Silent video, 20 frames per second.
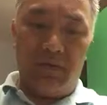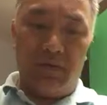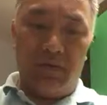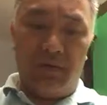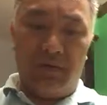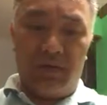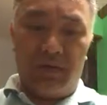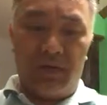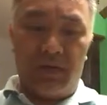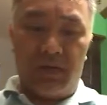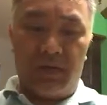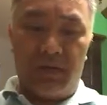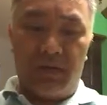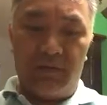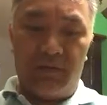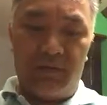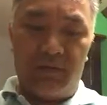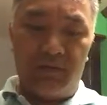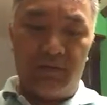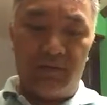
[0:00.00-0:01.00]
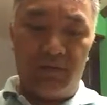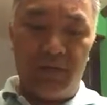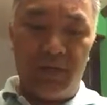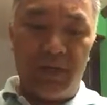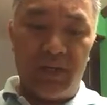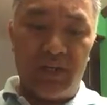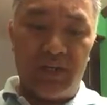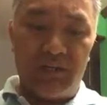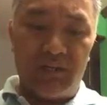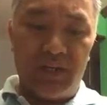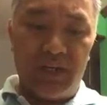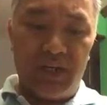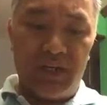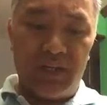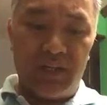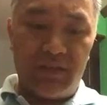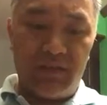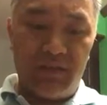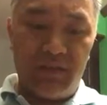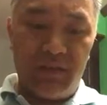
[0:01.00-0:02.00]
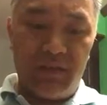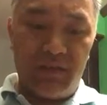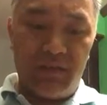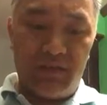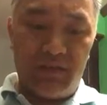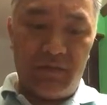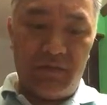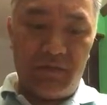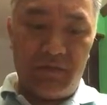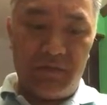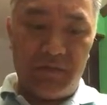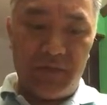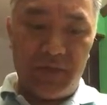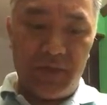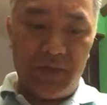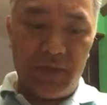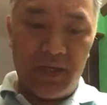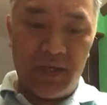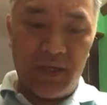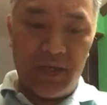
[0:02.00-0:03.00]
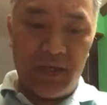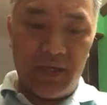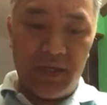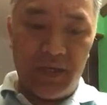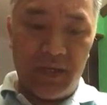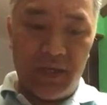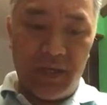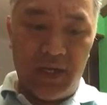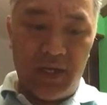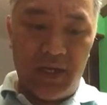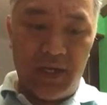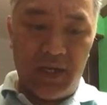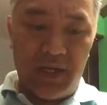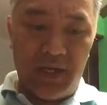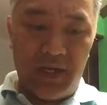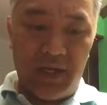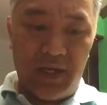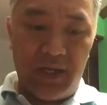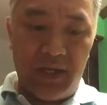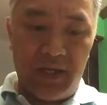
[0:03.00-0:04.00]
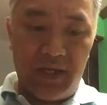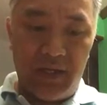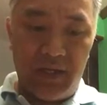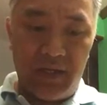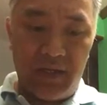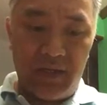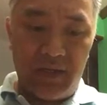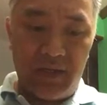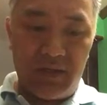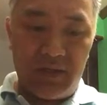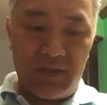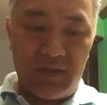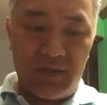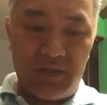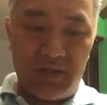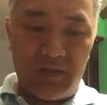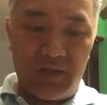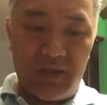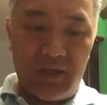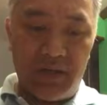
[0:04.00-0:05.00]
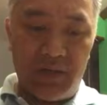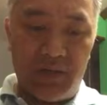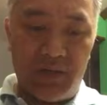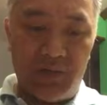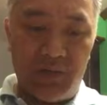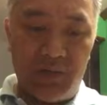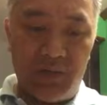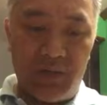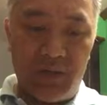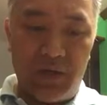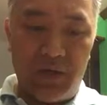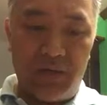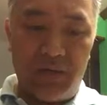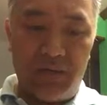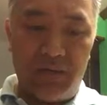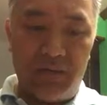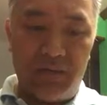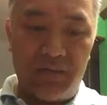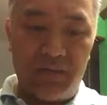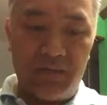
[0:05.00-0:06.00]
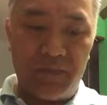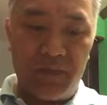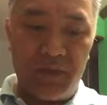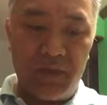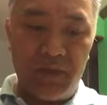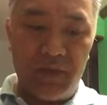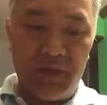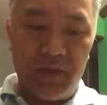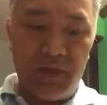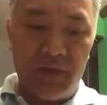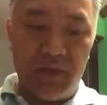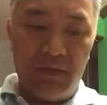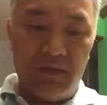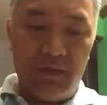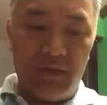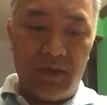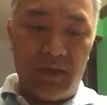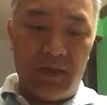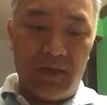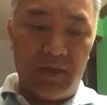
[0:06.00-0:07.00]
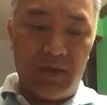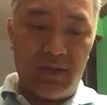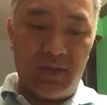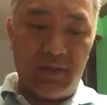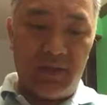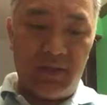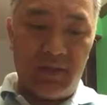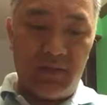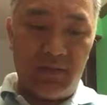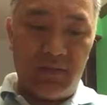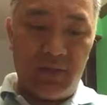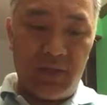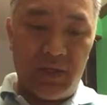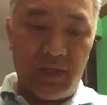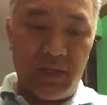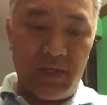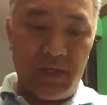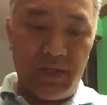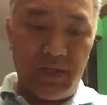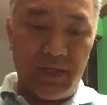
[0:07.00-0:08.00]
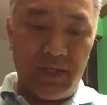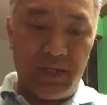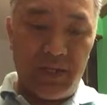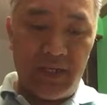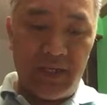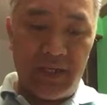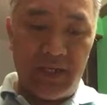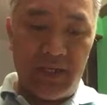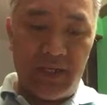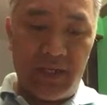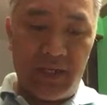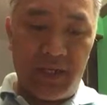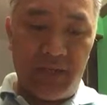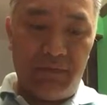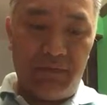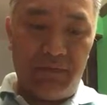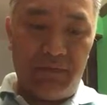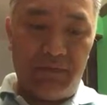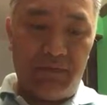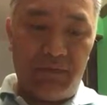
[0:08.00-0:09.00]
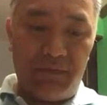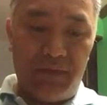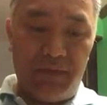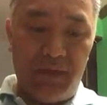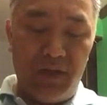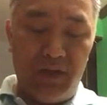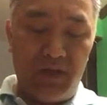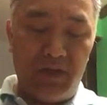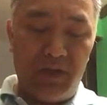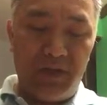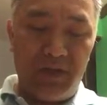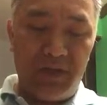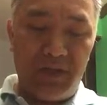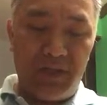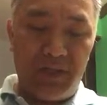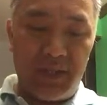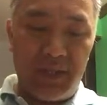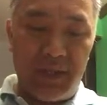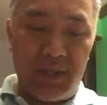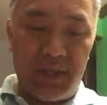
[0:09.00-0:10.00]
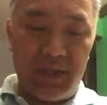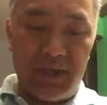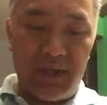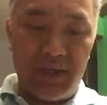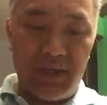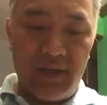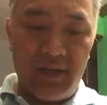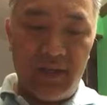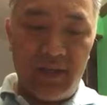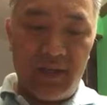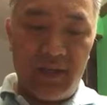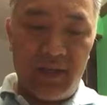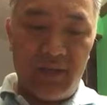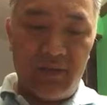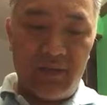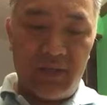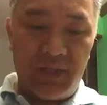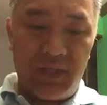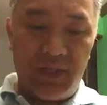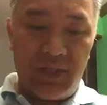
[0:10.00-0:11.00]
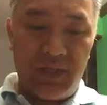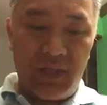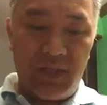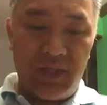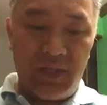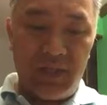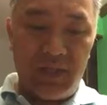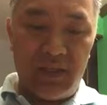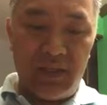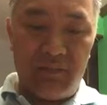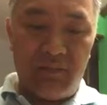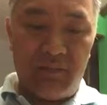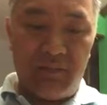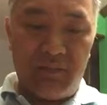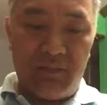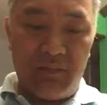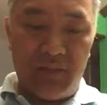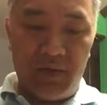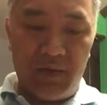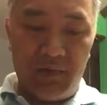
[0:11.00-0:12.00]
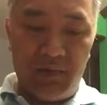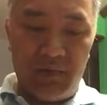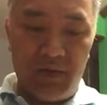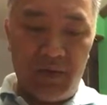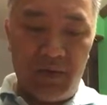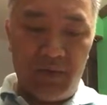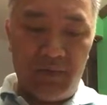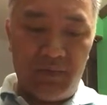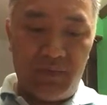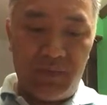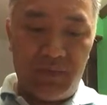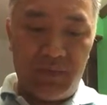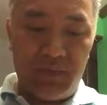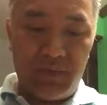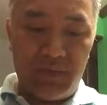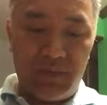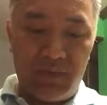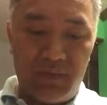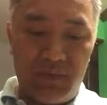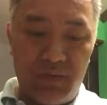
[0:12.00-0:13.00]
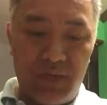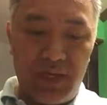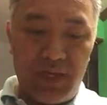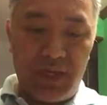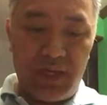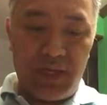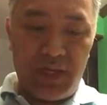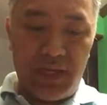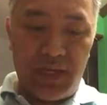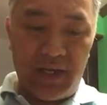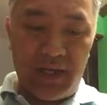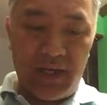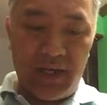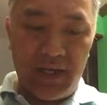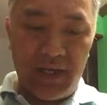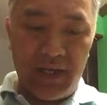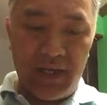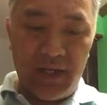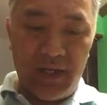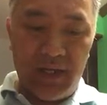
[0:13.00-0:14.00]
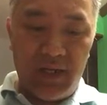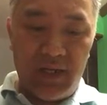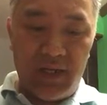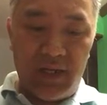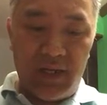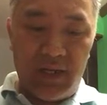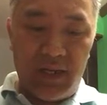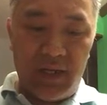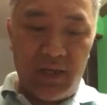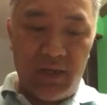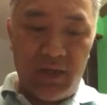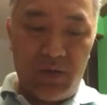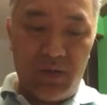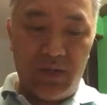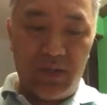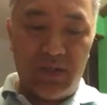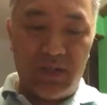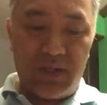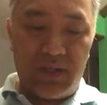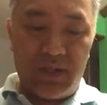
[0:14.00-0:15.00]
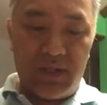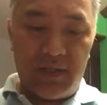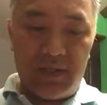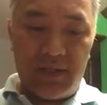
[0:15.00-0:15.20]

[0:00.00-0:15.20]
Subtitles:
or bring it to Gunsmith and they can try to help you out. But this is what I did. I noticed that it was hitting the rims really light, and I noticed